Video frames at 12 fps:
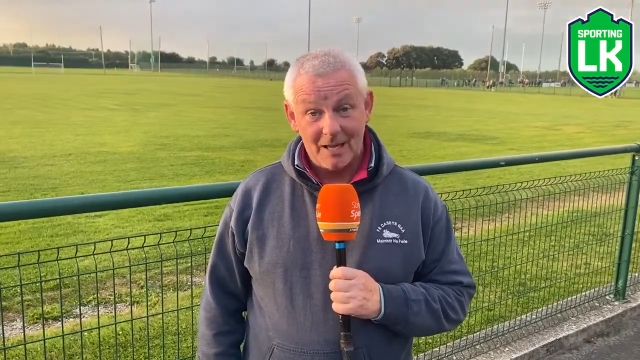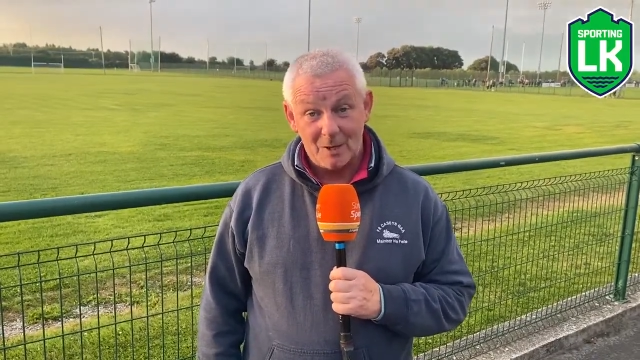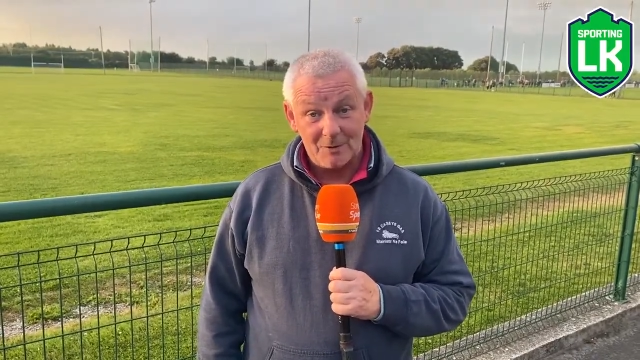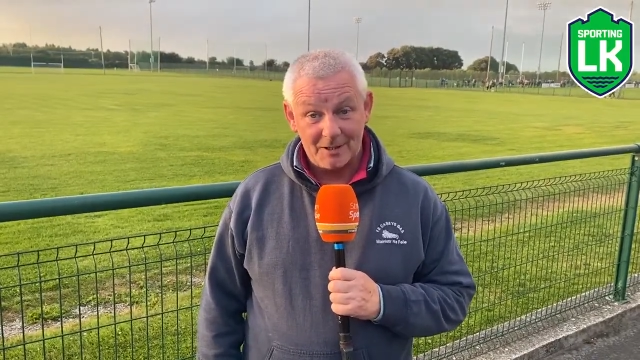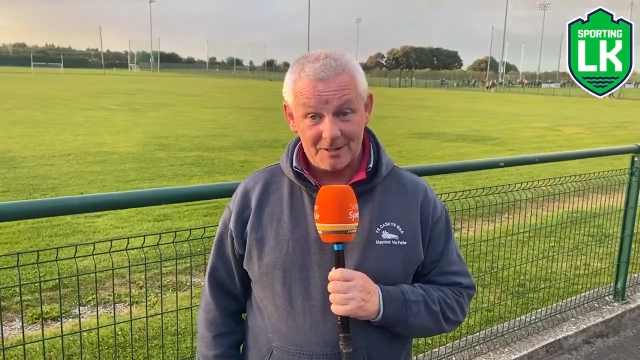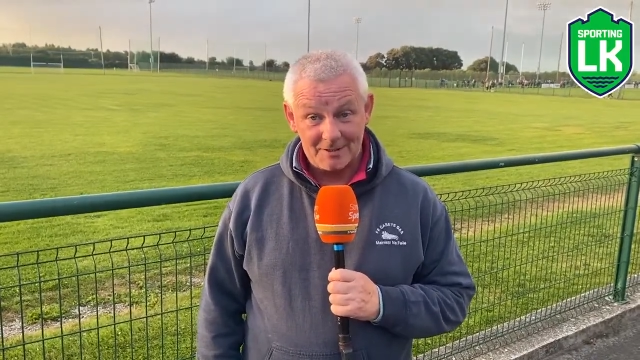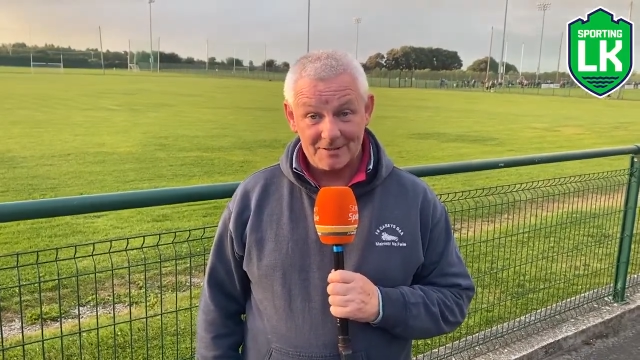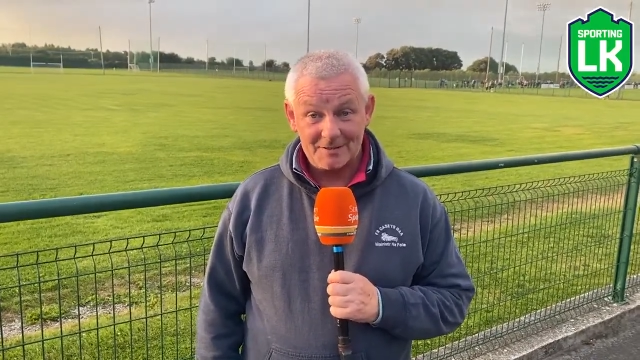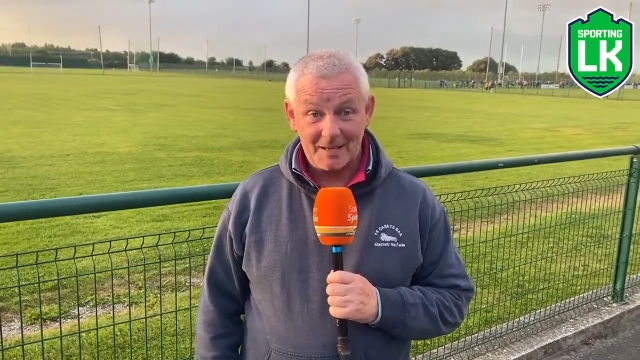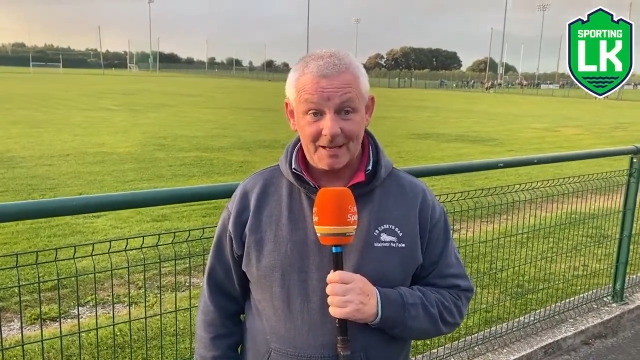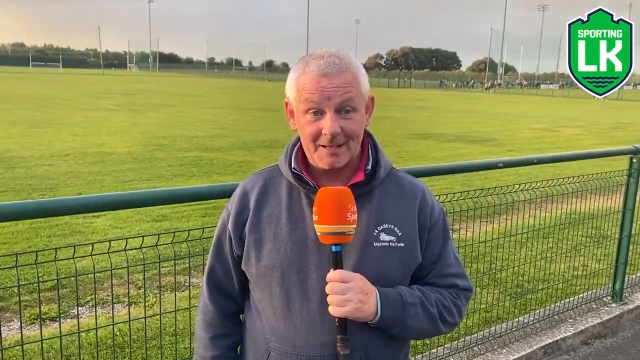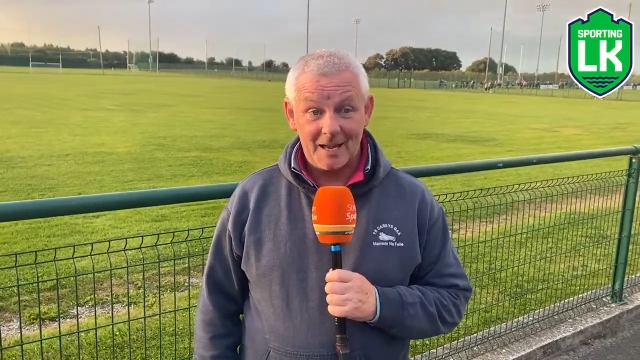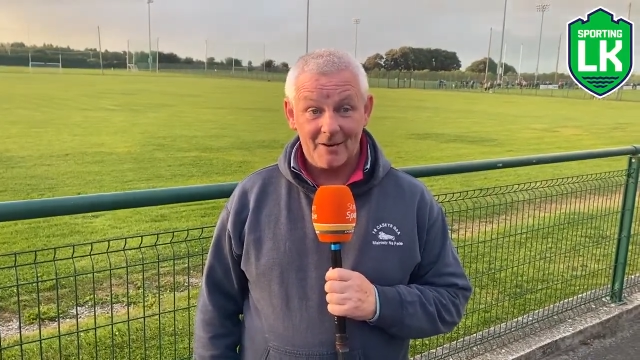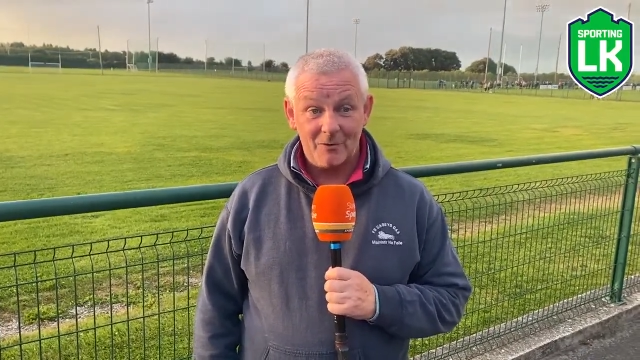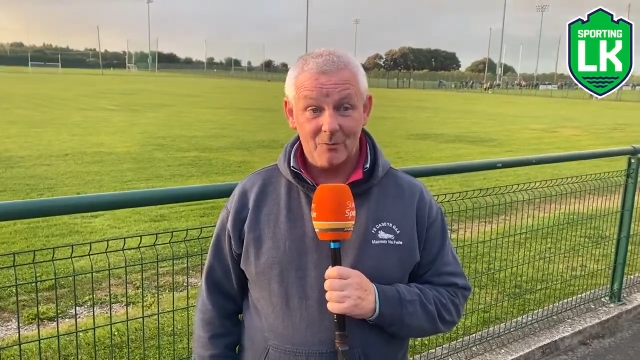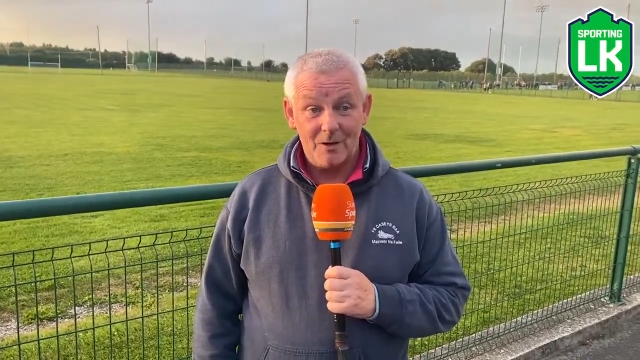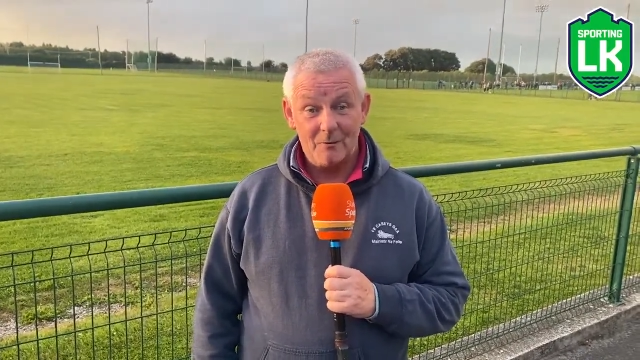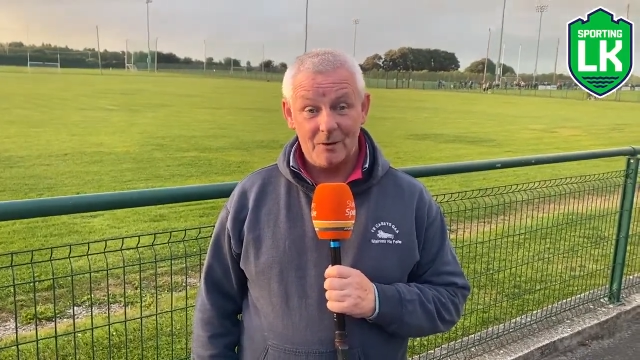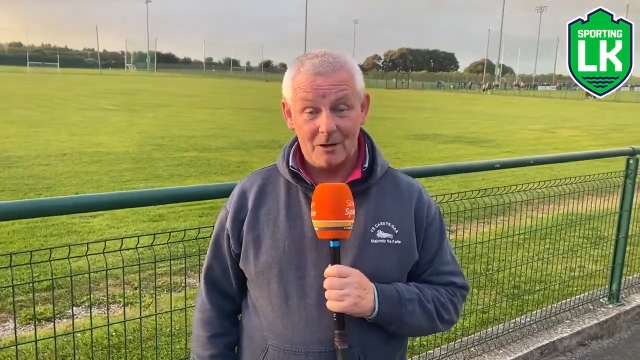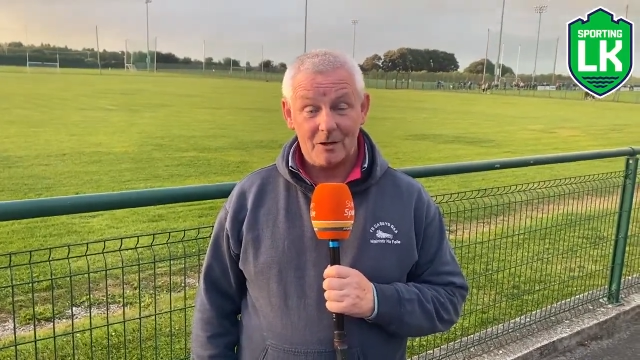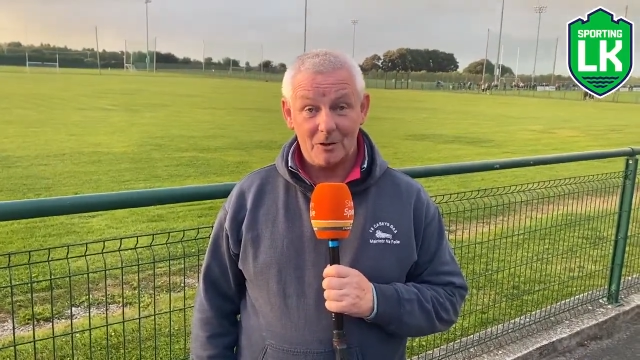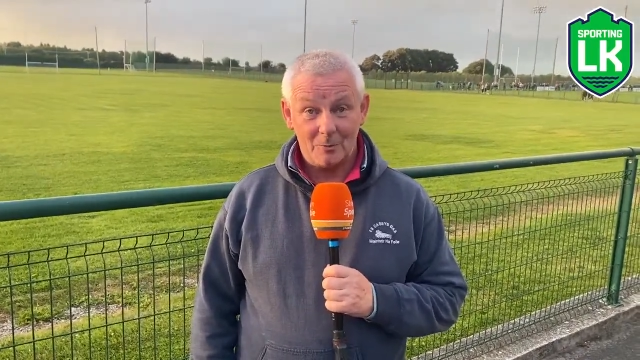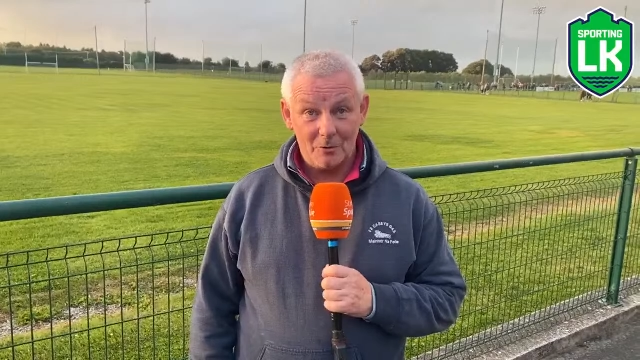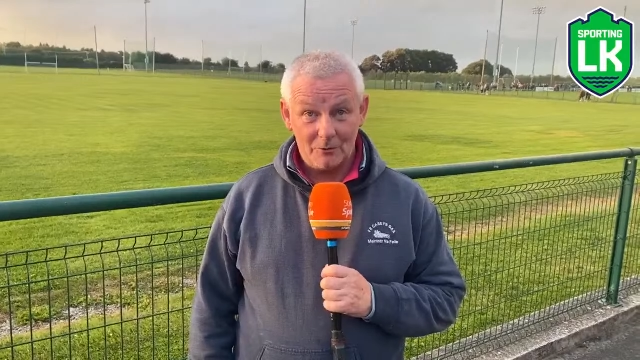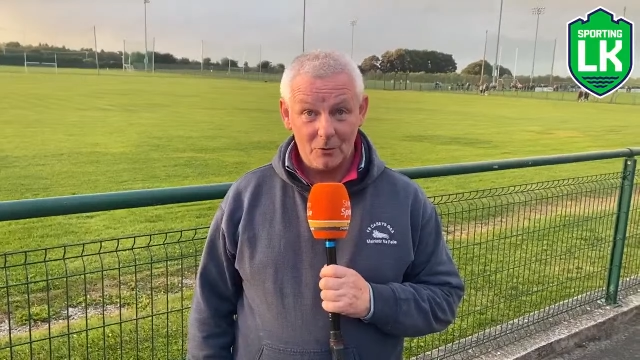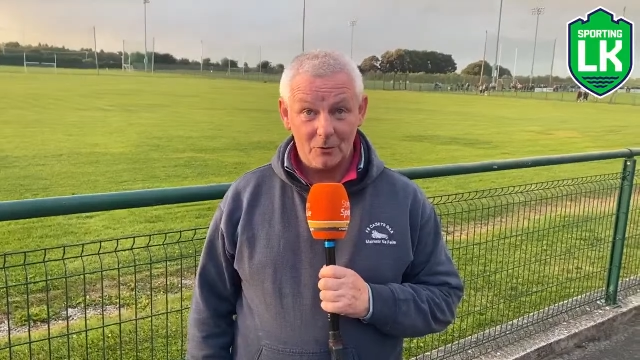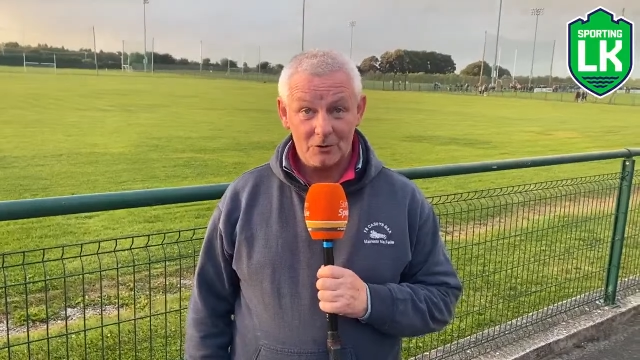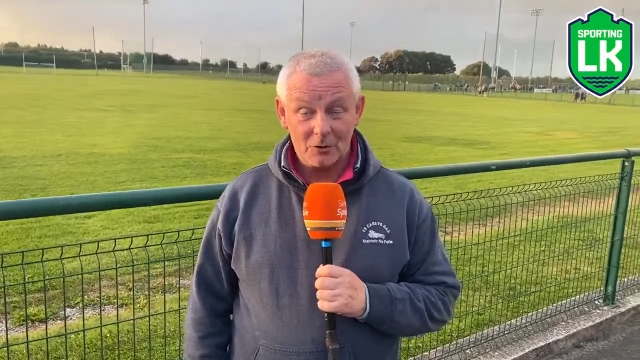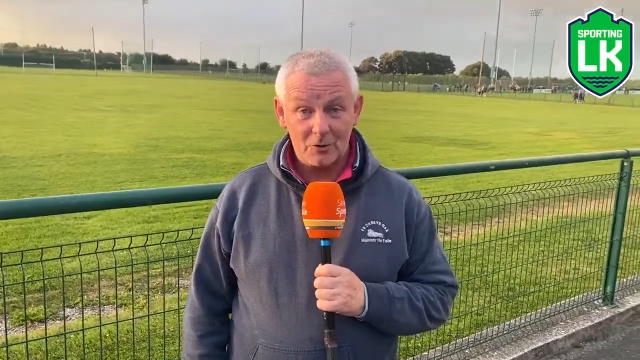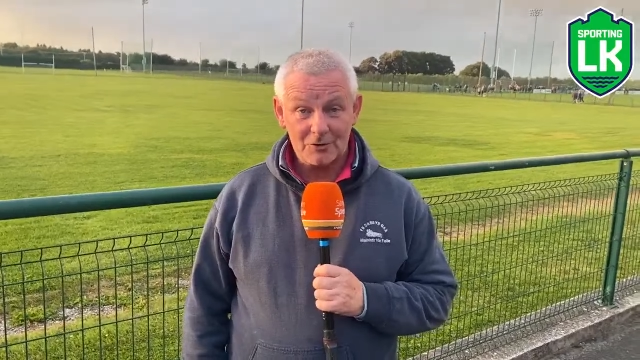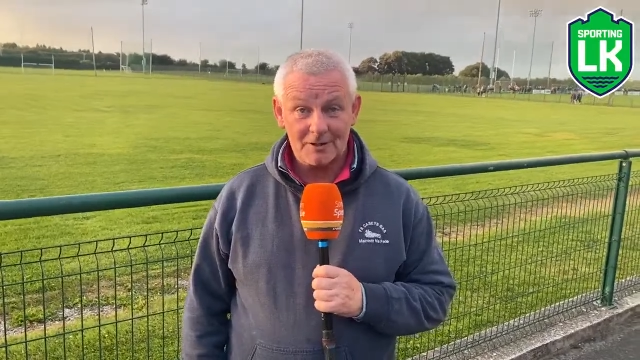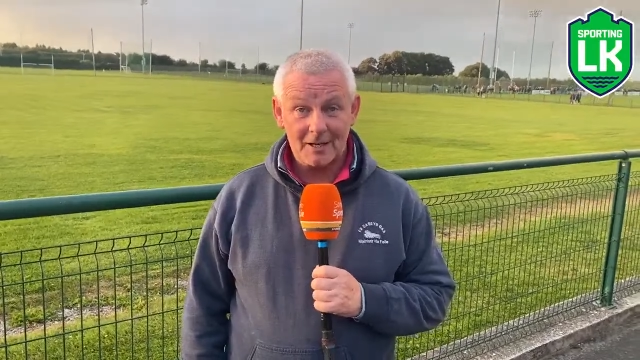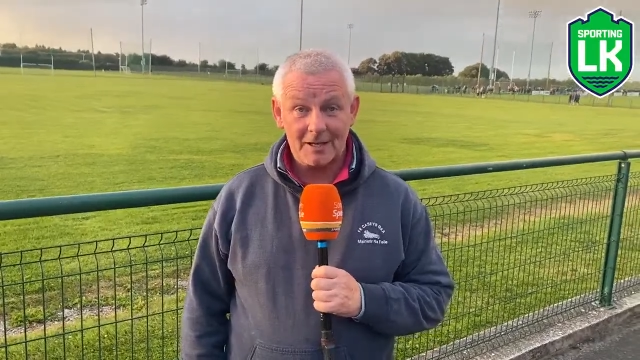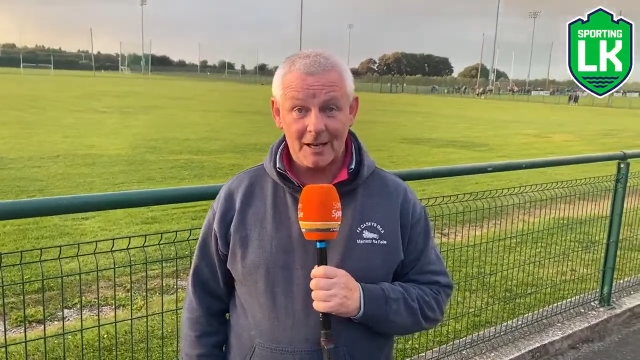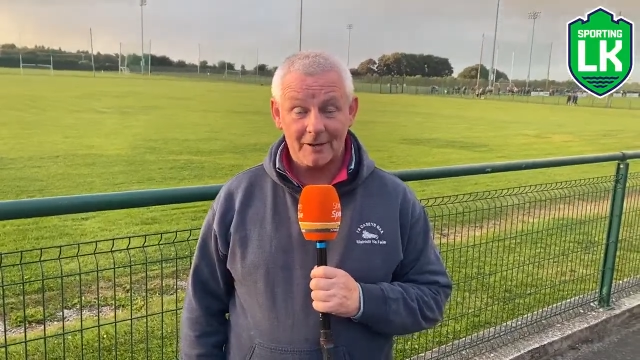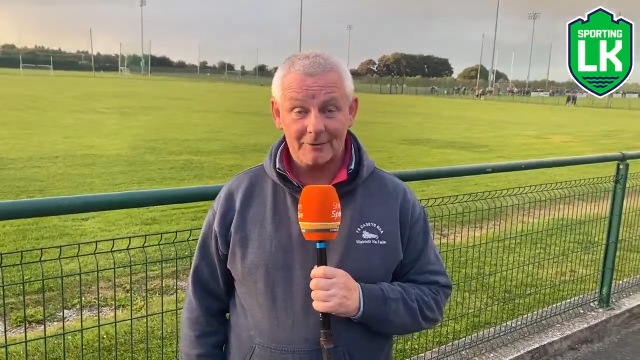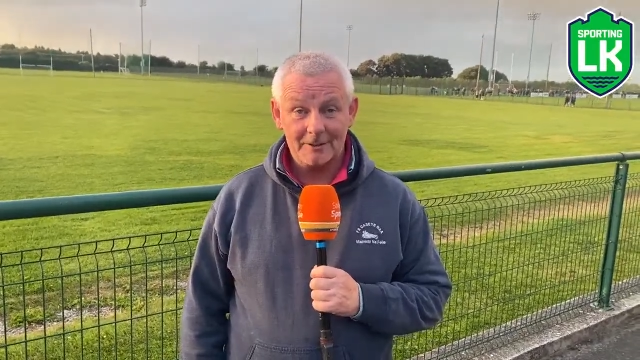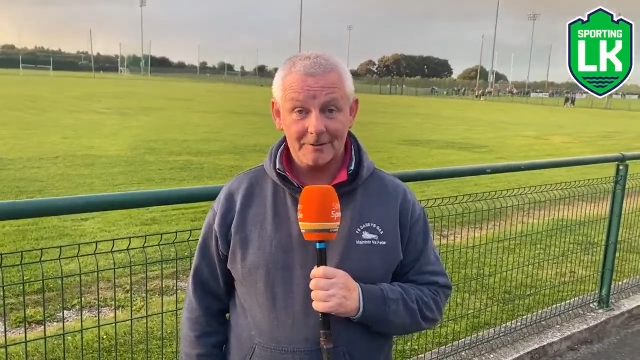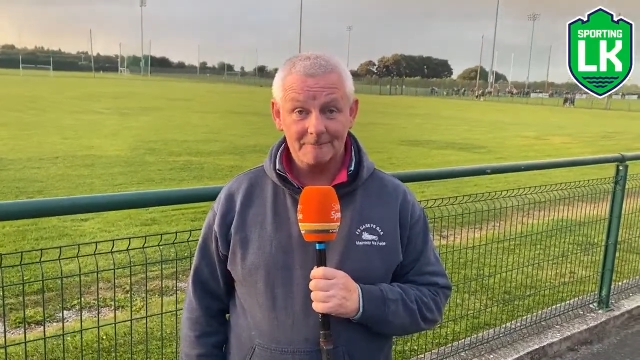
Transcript: and it was against us in the second half, and we clocked up a few good scores in the second half.